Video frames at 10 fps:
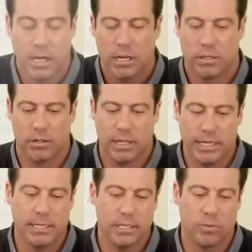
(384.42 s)
So
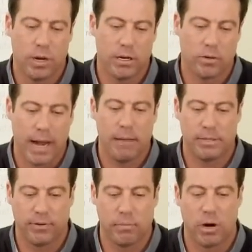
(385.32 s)
this is what grabs
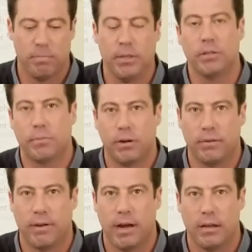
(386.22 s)
from our build
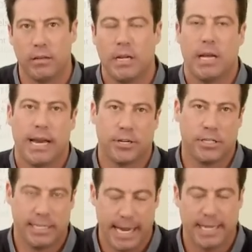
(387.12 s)
profile and actually
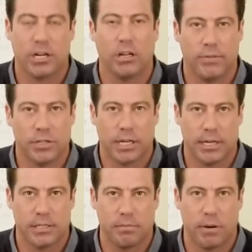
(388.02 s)
takes all of those
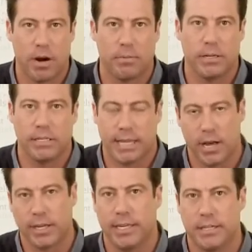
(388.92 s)
custom properties,
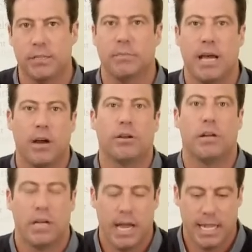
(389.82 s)
calculates them down,
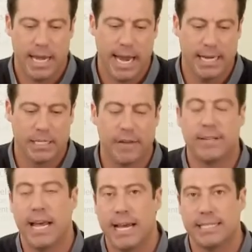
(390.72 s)
and then hands off
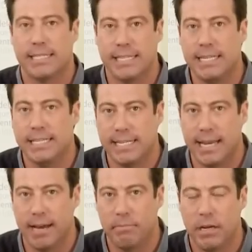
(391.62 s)
to
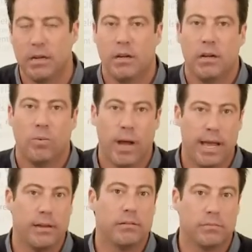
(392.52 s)
SCCM
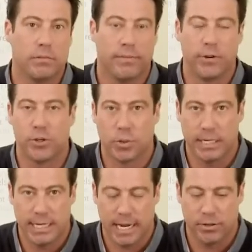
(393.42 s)
when the virtual
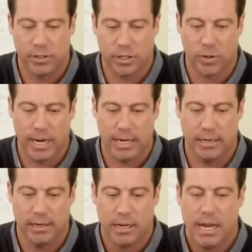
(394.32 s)
container is
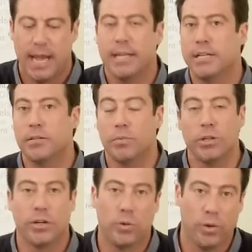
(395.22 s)
created, and then does some
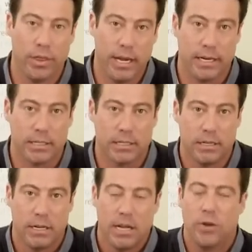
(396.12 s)
really cool things.
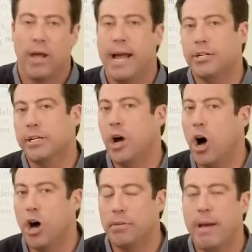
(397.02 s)
It will actually
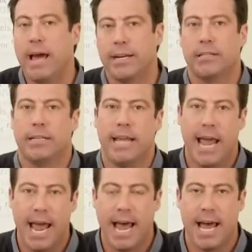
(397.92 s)
automatically
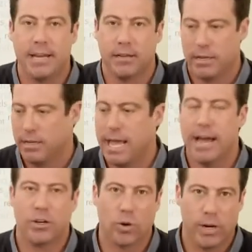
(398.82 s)
add
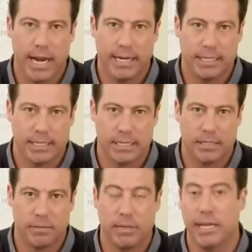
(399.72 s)
that created
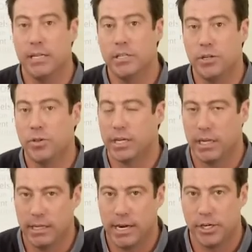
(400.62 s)
system into the
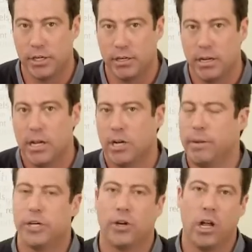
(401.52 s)
collection. It'll
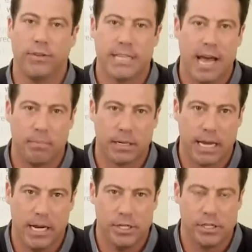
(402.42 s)
make sure all of its
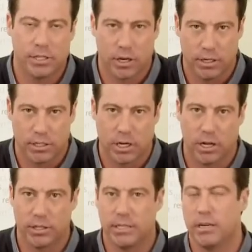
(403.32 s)
applications are
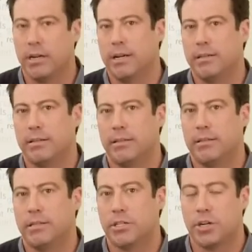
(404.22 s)
installed,
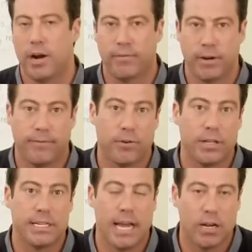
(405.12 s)
the discovery for
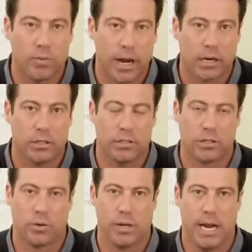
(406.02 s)
the data record is
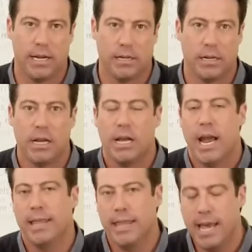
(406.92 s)
created.
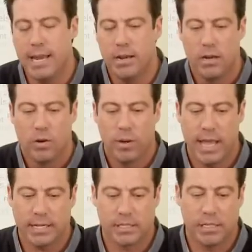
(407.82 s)
And then when
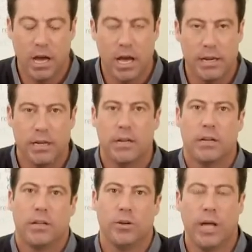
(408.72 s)
that's done,
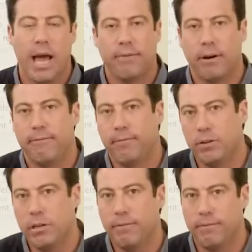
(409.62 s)
you'll have a
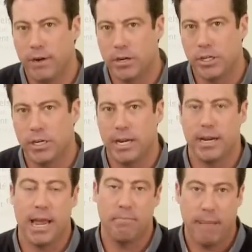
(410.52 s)
fully
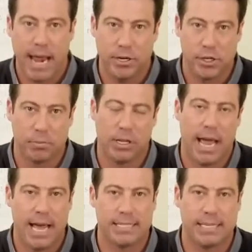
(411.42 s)
functioning and manageable
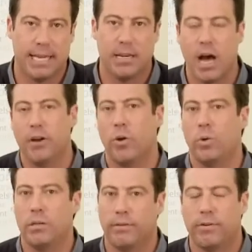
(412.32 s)
asset, not
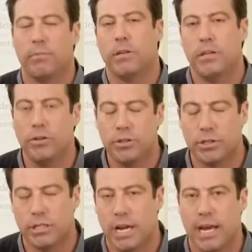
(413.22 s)
only from the user
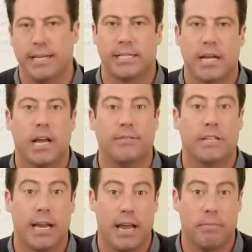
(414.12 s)
side inside of
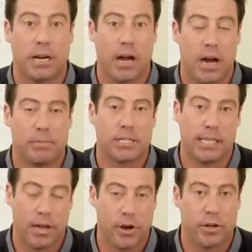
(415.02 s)
DynamicOps
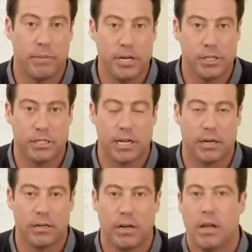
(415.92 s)
Cloud Automation
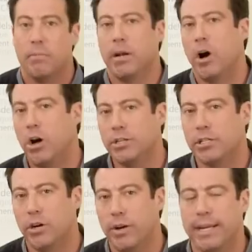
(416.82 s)
Center, but
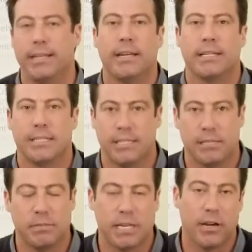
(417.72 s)
also in
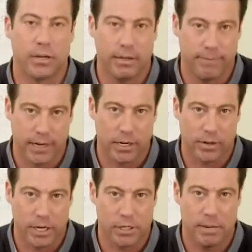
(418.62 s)
System Center
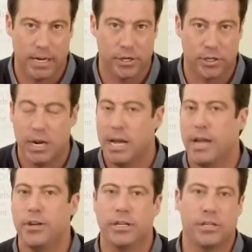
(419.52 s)
Configuration Manager. And
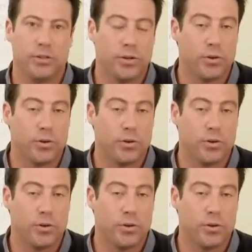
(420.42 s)
you can do your